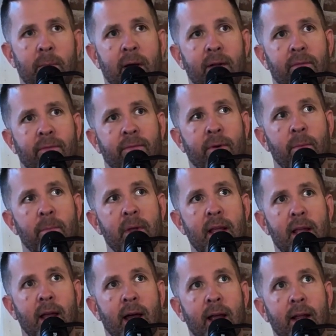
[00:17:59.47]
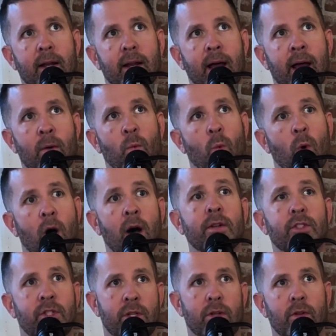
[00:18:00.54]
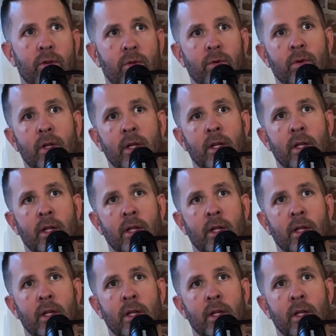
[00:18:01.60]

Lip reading: But for me, I want to